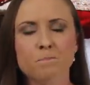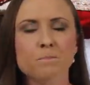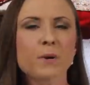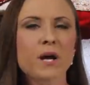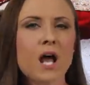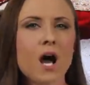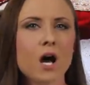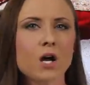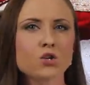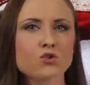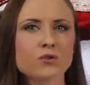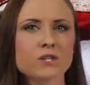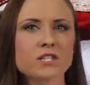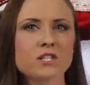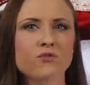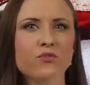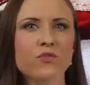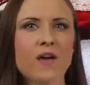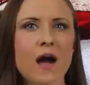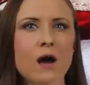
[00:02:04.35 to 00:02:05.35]
But hundreds
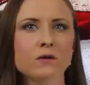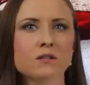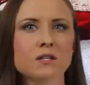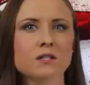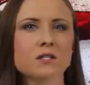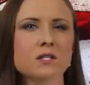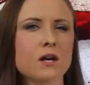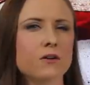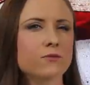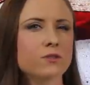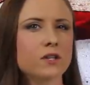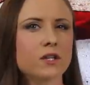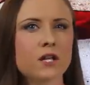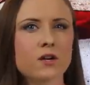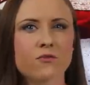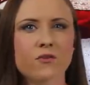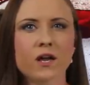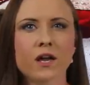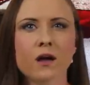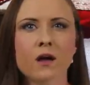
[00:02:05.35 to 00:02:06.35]
of thousands of
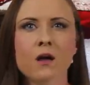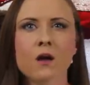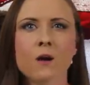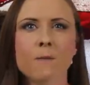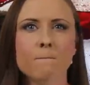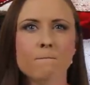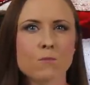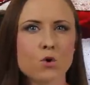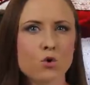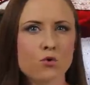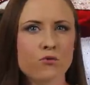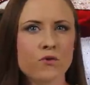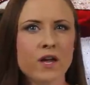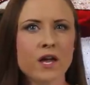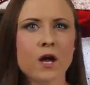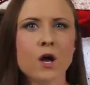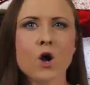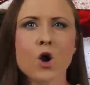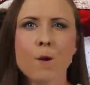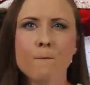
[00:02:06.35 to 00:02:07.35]
living,
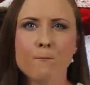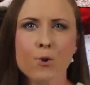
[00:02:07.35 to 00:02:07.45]
moving,